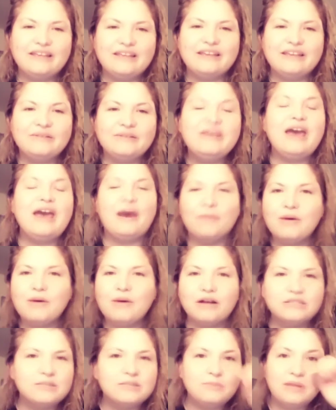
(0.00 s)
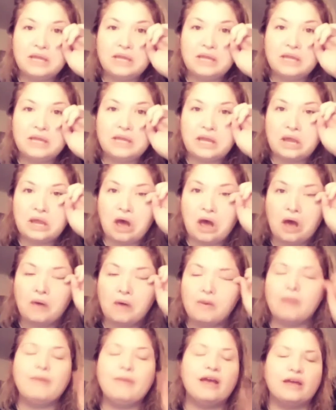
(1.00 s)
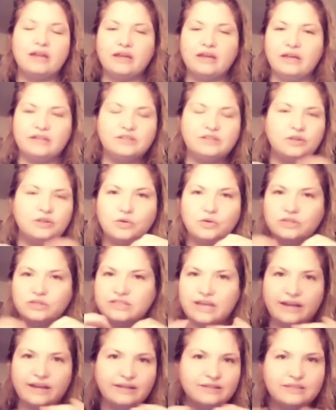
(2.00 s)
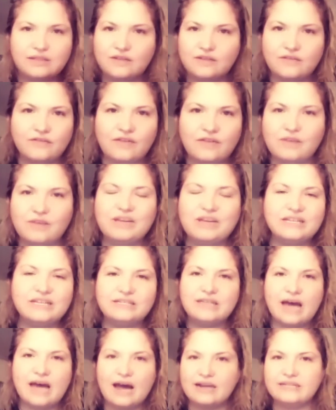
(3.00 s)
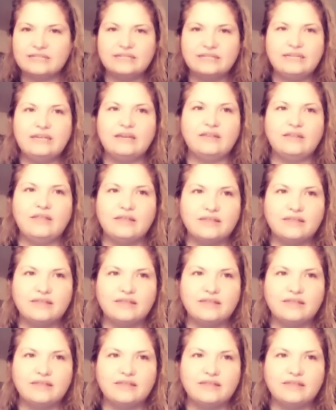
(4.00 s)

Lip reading: Yeah, but ultimately, I'm not going to get into the whole science stuff of it because honestly,